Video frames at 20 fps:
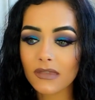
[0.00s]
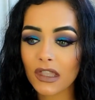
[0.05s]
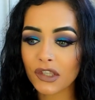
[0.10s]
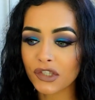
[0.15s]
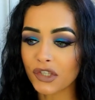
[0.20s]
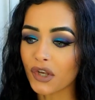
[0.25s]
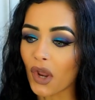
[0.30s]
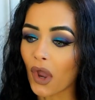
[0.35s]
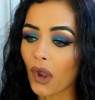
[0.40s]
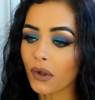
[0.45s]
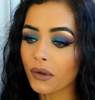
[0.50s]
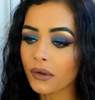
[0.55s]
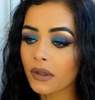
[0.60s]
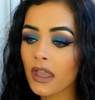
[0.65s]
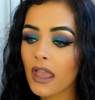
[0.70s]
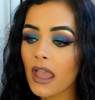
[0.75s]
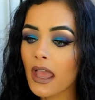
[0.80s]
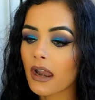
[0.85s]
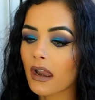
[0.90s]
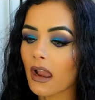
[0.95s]
you know
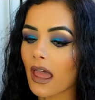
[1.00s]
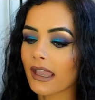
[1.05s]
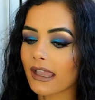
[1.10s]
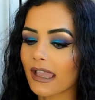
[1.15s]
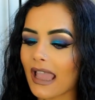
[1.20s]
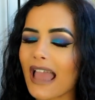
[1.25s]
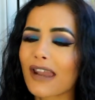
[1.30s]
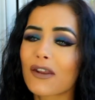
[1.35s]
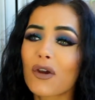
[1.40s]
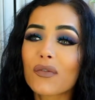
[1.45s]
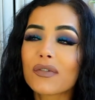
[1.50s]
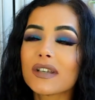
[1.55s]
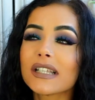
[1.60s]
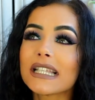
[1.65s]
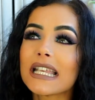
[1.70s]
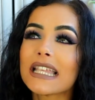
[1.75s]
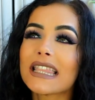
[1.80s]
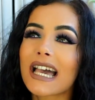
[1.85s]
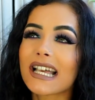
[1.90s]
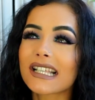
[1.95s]
like and
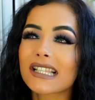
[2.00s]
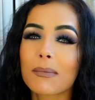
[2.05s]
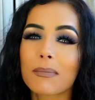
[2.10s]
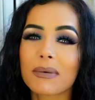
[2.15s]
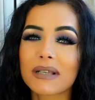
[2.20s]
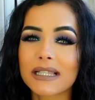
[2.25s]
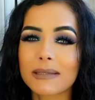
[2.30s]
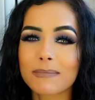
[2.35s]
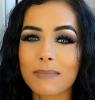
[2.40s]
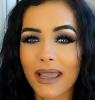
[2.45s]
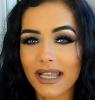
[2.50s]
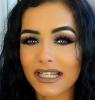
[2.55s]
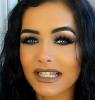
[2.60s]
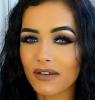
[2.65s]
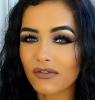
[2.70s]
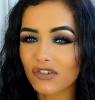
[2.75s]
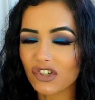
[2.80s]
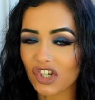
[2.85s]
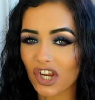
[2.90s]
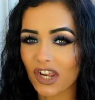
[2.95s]
obviously that's a
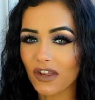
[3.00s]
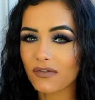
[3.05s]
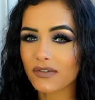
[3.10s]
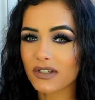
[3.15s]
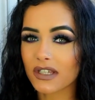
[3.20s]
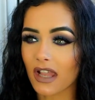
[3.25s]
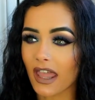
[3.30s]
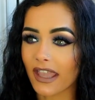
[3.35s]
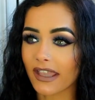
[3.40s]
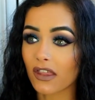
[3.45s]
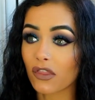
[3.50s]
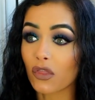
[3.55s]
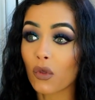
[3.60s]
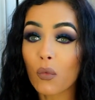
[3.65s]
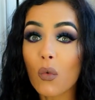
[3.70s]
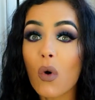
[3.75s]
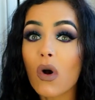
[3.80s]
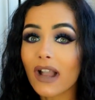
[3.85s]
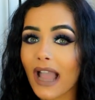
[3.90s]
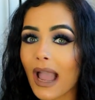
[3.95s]
perspective shift like the
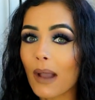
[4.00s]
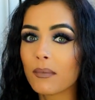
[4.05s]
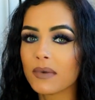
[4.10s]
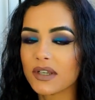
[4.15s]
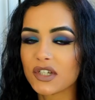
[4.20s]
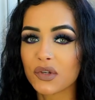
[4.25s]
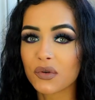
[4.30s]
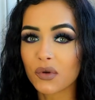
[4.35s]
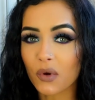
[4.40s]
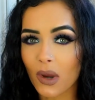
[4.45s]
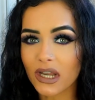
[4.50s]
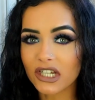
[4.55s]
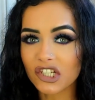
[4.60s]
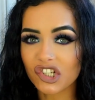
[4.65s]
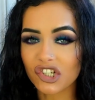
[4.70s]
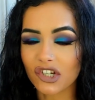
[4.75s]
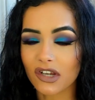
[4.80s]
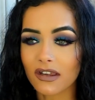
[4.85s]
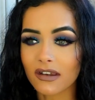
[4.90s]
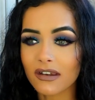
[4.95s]
what can we do
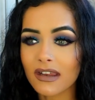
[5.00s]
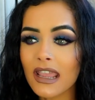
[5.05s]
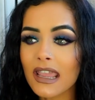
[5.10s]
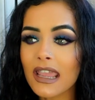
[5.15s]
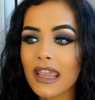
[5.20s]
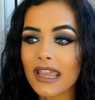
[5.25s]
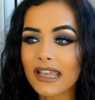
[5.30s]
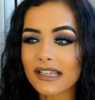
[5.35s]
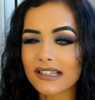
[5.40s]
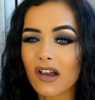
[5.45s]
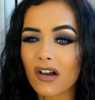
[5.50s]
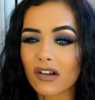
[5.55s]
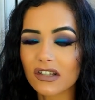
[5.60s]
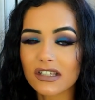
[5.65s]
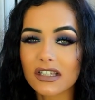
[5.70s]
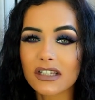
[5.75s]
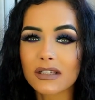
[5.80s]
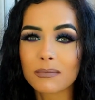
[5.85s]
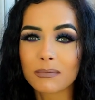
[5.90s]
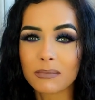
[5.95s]
question is
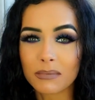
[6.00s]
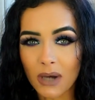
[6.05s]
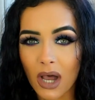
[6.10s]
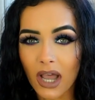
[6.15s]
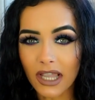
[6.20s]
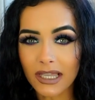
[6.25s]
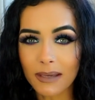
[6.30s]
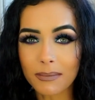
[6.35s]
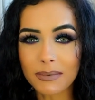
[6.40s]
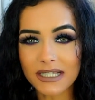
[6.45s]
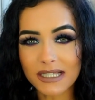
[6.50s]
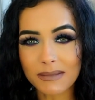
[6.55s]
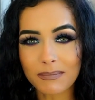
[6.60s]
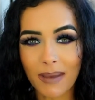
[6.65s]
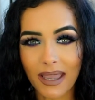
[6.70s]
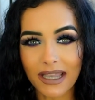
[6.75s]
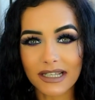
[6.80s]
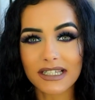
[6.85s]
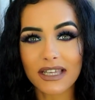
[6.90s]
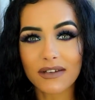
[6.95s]
answered by a
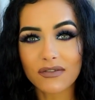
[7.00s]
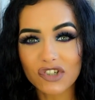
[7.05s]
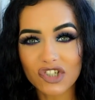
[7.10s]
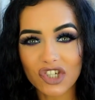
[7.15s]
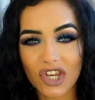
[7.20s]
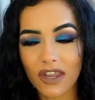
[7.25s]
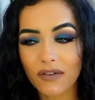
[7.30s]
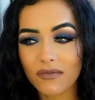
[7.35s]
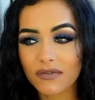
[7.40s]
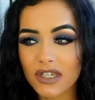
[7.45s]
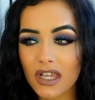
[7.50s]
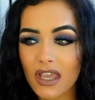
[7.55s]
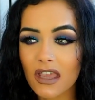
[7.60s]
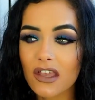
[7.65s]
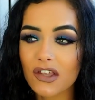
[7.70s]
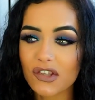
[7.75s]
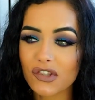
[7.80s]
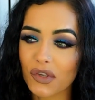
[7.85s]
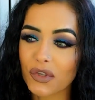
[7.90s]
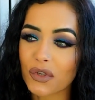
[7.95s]
perspective shift
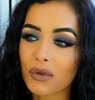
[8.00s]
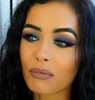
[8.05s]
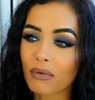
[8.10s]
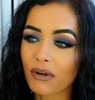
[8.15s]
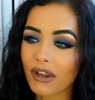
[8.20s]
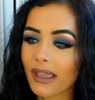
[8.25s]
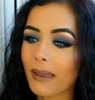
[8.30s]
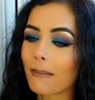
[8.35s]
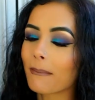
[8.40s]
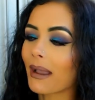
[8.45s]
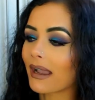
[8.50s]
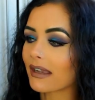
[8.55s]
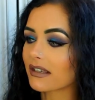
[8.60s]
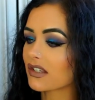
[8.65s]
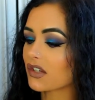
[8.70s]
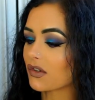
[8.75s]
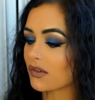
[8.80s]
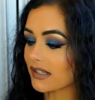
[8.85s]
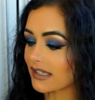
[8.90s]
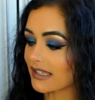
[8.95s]
so you bring it back
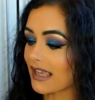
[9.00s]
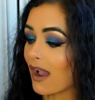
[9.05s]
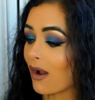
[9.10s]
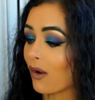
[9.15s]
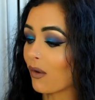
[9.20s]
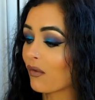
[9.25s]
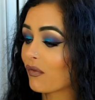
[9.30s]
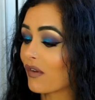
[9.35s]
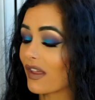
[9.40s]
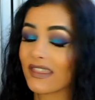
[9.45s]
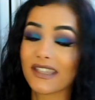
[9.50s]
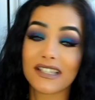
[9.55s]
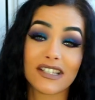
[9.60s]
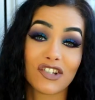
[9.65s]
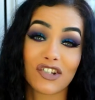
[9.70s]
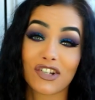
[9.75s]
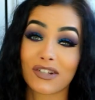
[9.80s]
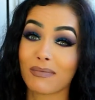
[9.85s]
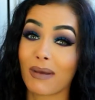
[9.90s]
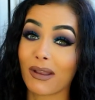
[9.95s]
to yourself and this
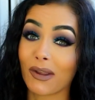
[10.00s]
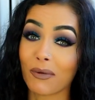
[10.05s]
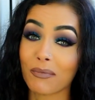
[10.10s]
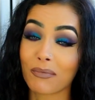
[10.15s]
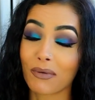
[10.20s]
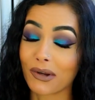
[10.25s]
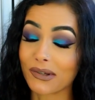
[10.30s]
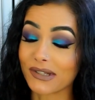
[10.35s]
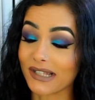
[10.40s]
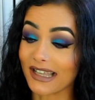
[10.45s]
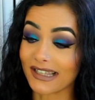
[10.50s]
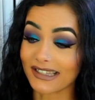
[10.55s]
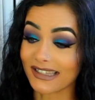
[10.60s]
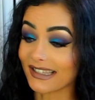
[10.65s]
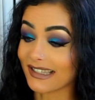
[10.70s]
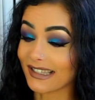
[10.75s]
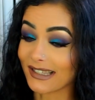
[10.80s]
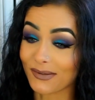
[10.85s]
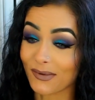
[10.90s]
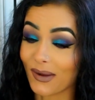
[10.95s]
is just my own process
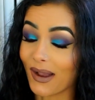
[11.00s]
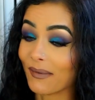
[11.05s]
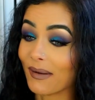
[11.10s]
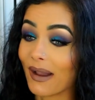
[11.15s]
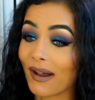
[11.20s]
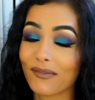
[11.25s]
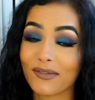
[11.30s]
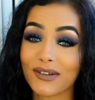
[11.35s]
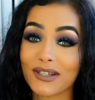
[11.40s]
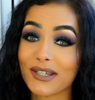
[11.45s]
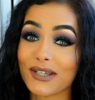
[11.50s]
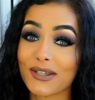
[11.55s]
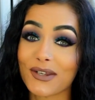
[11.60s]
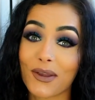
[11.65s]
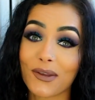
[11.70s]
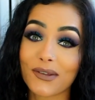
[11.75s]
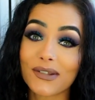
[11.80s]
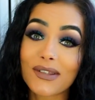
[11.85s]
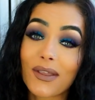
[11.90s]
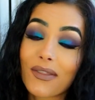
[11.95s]
this is what i'm having to
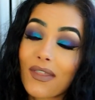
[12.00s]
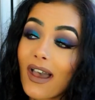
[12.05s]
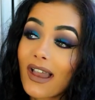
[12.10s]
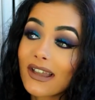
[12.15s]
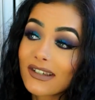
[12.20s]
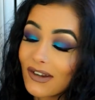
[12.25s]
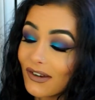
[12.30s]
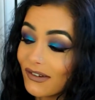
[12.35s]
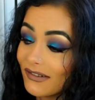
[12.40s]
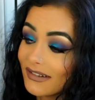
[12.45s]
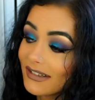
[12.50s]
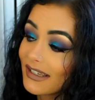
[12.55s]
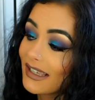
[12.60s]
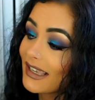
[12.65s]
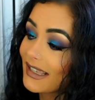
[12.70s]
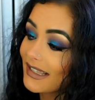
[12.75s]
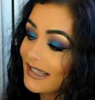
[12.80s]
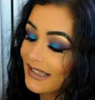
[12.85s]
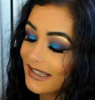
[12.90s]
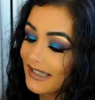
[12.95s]
do so that i don't
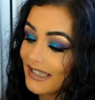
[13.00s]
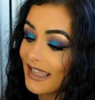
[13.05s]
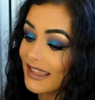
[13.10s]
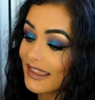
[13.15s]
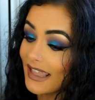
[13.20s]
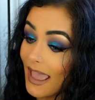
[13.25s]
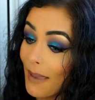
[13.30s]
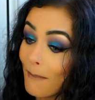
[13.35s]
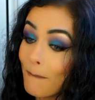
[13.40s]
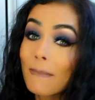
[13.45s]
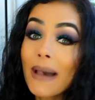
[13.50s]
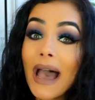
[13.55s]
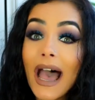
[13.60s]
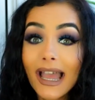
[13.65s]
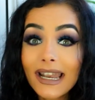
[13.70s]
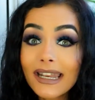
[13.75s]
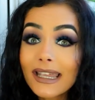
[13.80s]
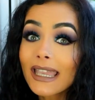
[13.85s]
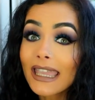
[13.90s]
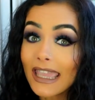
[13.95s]
sit there
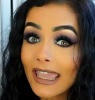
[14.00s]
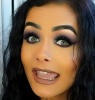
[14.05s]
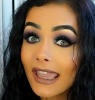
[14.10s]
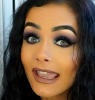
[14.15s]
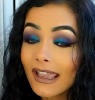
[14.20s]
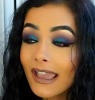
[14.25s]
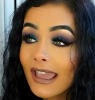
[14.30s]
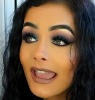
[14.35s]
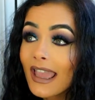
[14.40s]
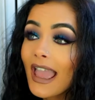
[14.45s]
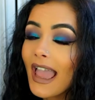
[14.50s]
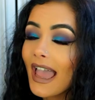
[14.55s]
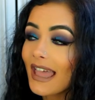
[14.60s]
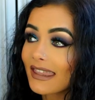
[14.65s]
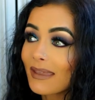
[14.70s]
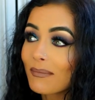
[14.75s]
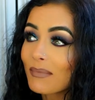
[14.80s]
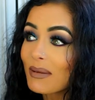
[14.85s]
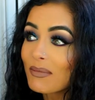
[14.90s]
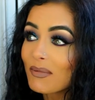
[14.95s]
panicking
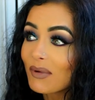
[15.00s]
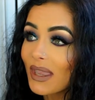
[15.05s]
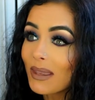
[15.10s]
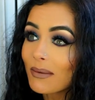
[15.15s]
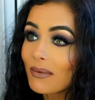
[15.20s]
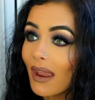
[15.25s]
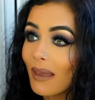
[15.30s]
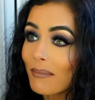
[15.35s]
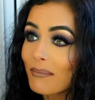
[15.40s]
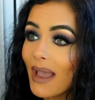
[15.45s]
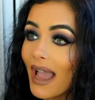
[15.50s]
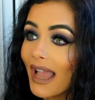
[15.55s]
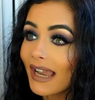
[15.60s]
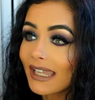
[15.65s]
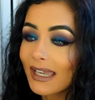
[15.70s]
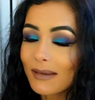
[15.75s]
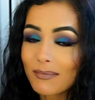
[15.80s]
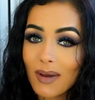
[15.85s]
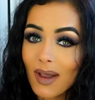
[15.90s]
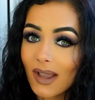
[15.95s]
and then people keep like
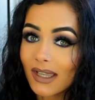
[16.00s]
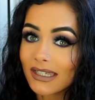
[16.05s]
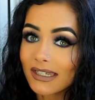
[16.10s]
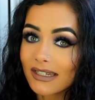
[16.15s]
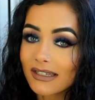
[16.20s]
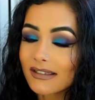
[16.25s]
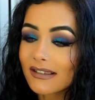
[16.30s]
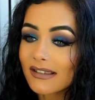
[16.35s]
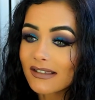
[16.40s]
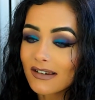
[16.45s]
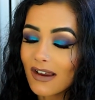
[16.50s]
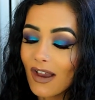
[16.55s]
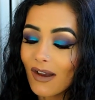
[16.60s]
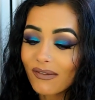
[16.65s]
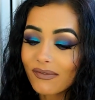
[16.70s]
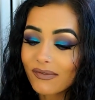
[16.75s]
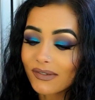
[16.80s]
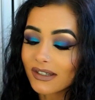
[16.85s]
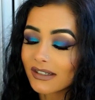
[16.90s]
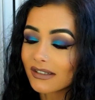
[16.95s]
panic buying and
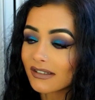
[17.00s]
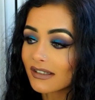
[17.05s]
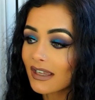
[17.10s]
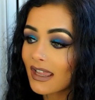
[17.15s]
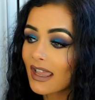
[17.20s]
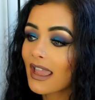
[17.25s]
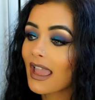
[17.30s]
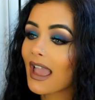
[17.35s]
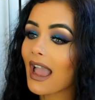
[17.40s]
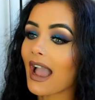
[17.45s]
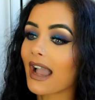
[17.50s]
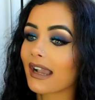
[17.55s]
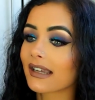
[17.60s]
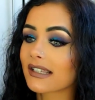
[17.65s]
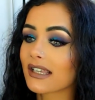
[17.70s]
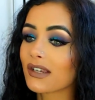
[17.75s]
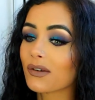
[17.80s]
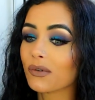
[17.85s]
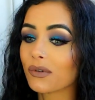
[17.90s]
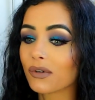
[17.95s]
stuff and
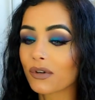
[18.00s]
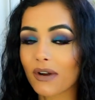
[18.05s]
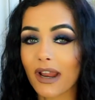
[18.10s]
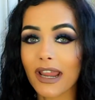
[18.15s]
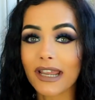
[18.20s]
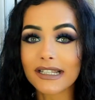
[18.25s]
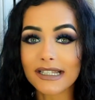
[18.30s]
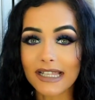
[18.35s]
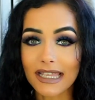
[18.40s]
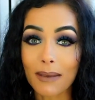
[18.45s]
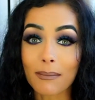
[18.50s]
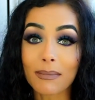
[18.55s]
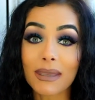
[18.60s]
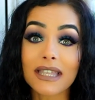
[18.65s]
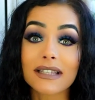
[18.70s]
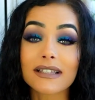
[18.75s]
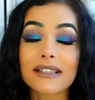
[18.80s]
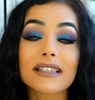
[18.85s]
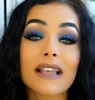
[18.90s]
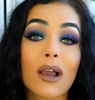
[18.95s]
acting all crazy and
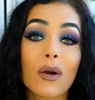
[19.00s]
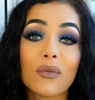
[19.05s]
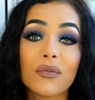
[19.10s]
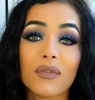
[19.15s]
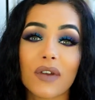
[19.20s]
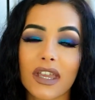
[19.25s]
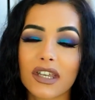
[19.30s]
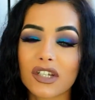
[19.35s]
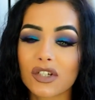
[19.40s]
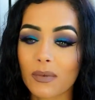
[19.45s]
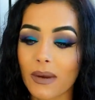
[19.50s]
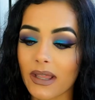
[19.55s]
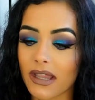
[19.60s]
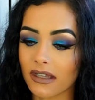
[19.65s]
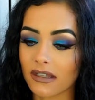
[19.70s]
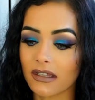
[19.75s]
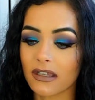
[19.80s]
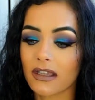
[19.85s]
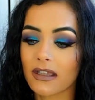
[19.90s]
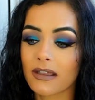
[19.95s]
being selfish
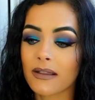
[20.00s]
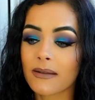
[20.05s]
when